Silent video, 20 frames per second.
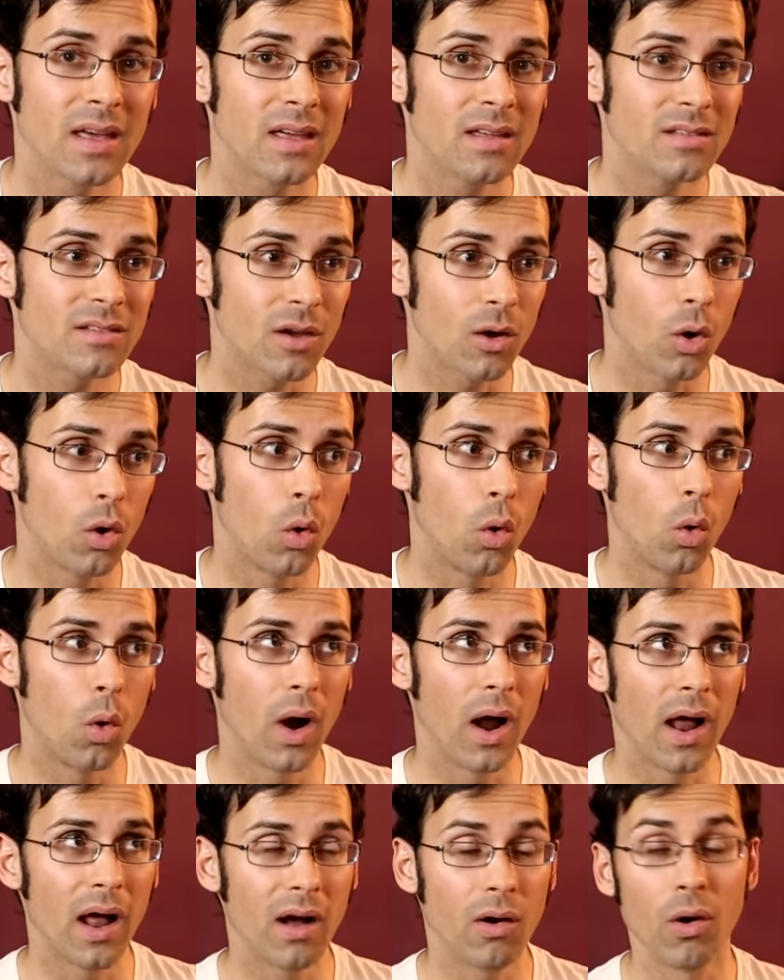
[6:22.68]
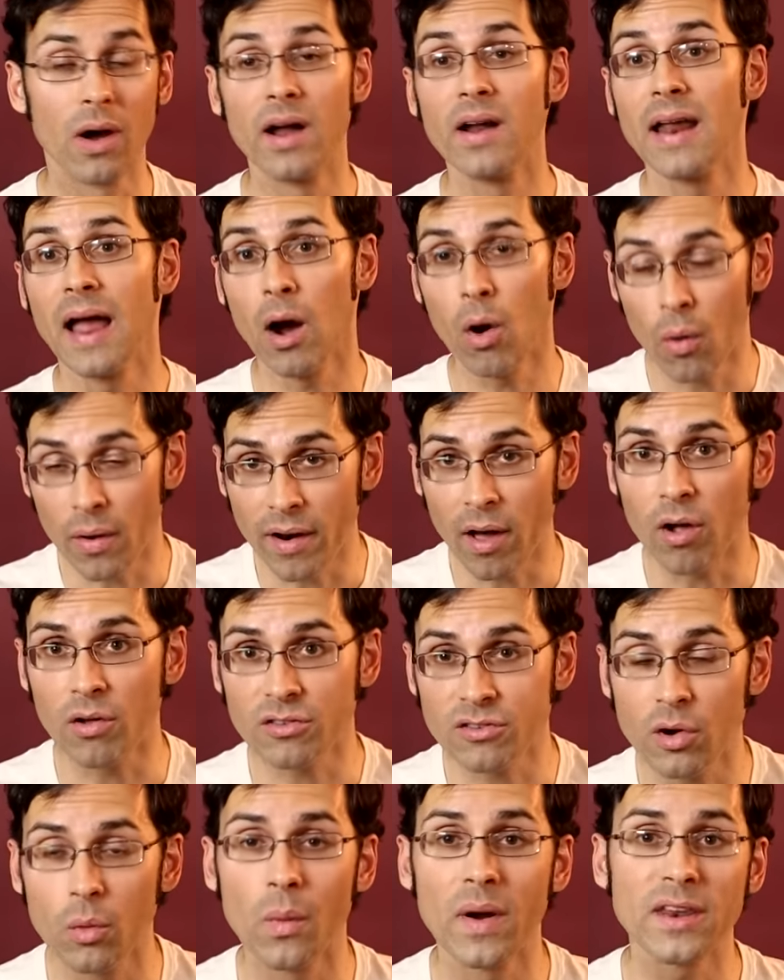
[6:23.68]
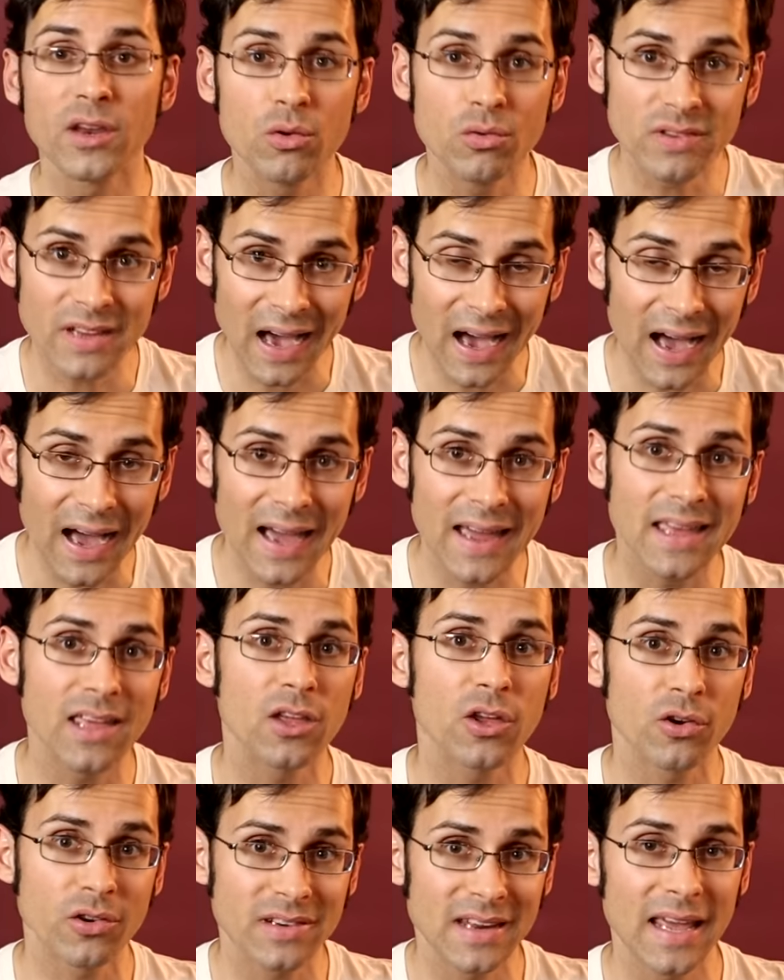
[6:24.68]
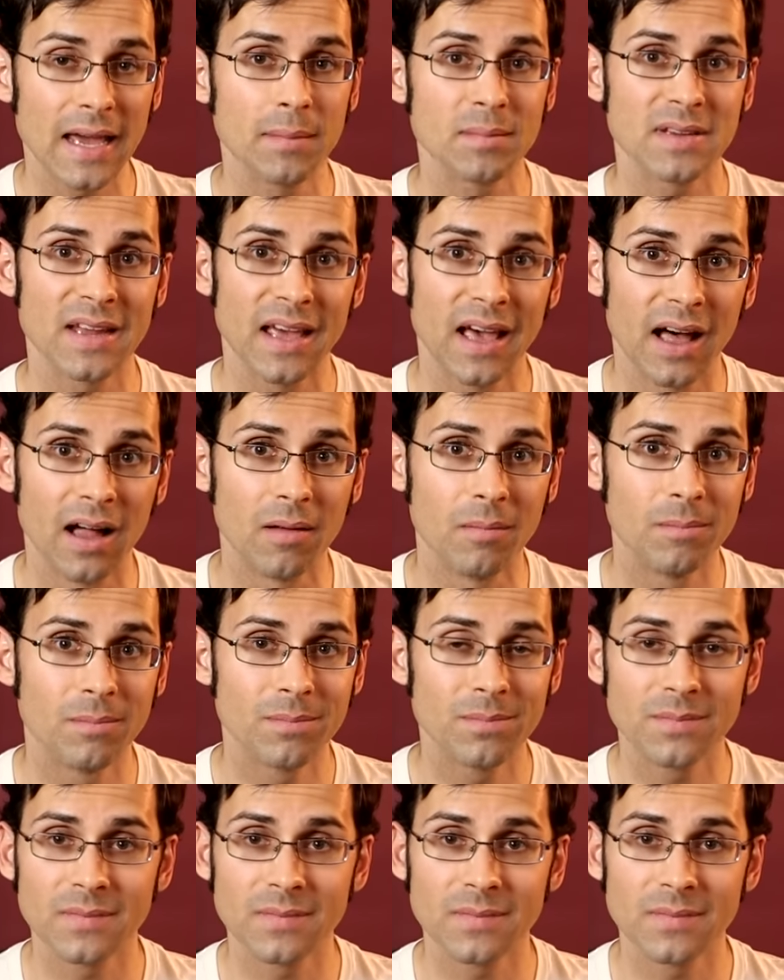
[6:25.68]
So, and also, when you die, you're damned to hell.